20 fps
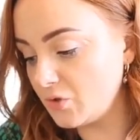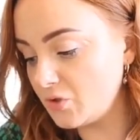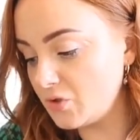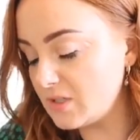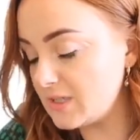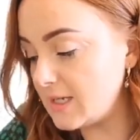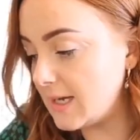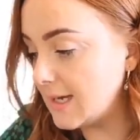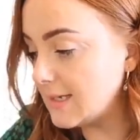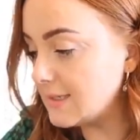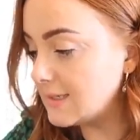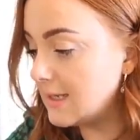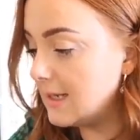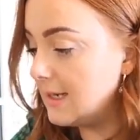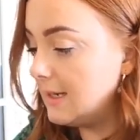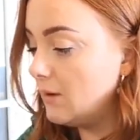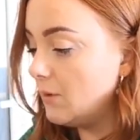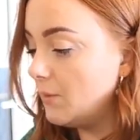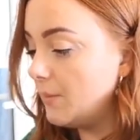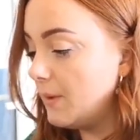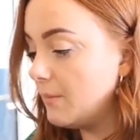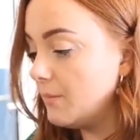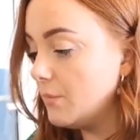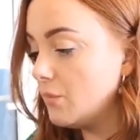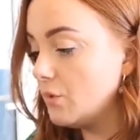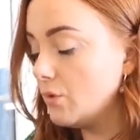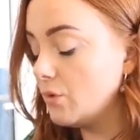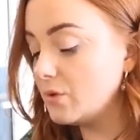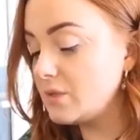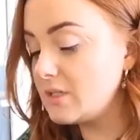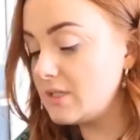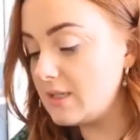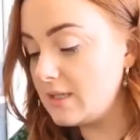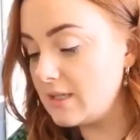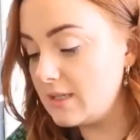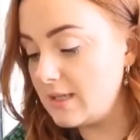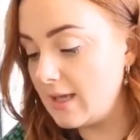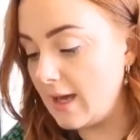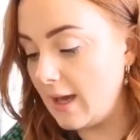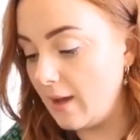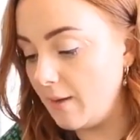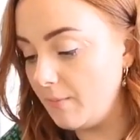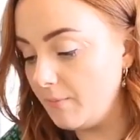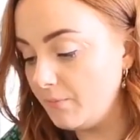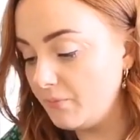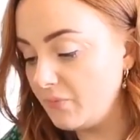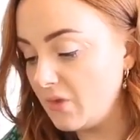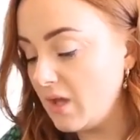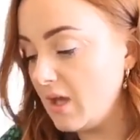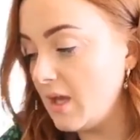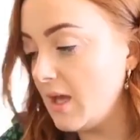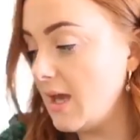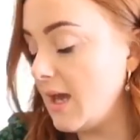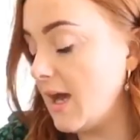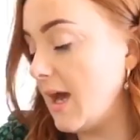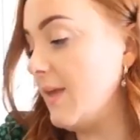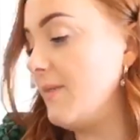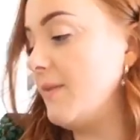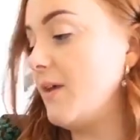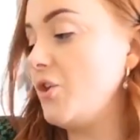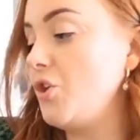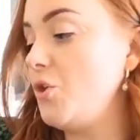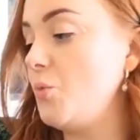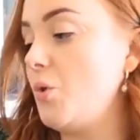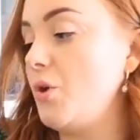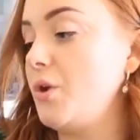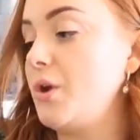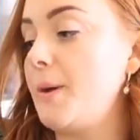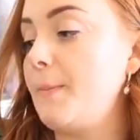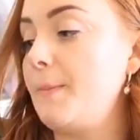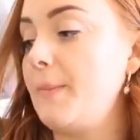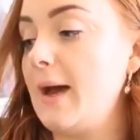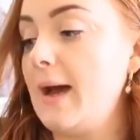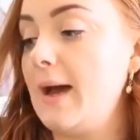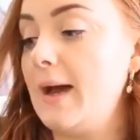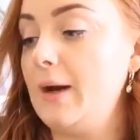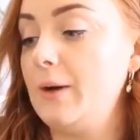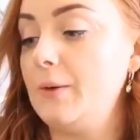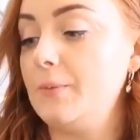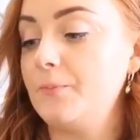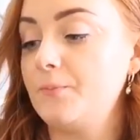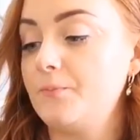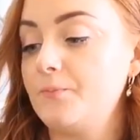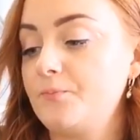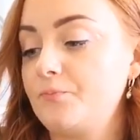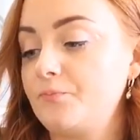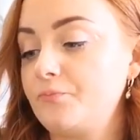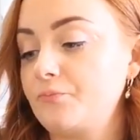just add a little bit more to them. And then you want about